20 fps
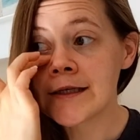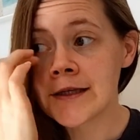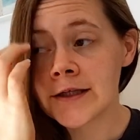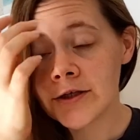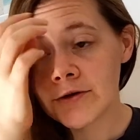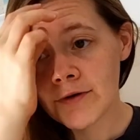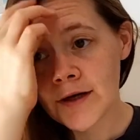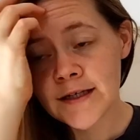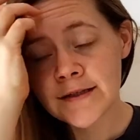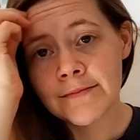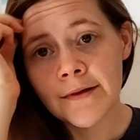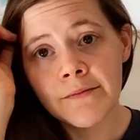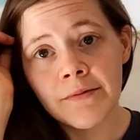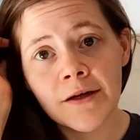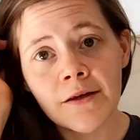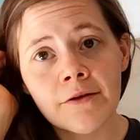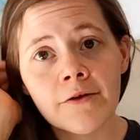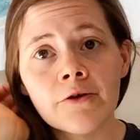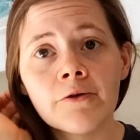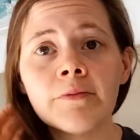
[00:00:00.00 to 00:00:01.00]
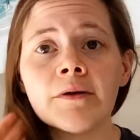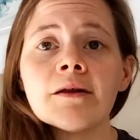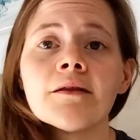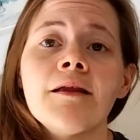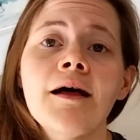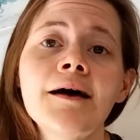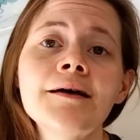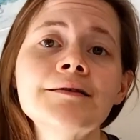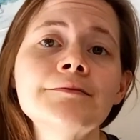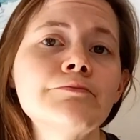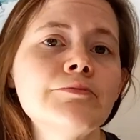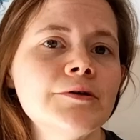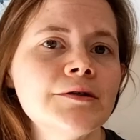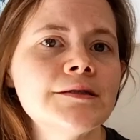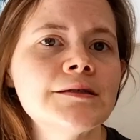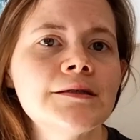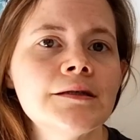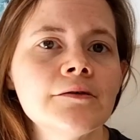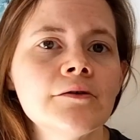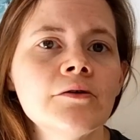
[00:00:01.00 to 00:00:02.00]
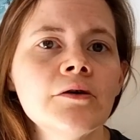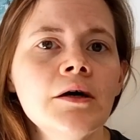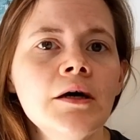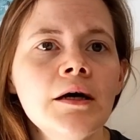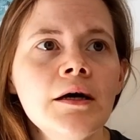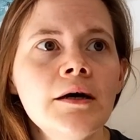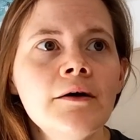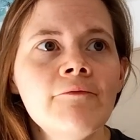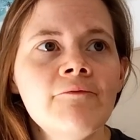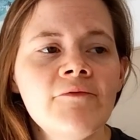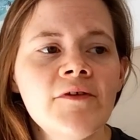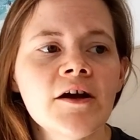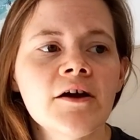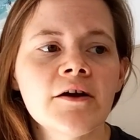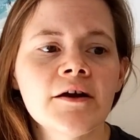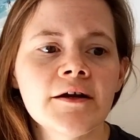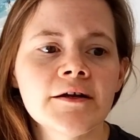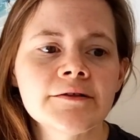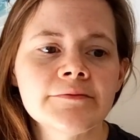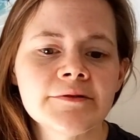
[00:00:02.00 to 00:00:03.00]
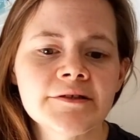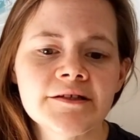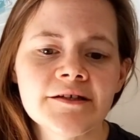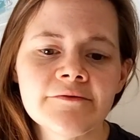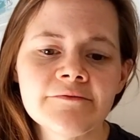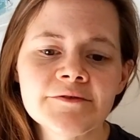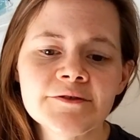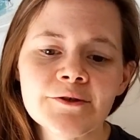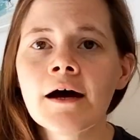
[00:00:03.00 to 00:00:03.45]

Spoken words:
In the US maybe a little bit less, but still very expensive.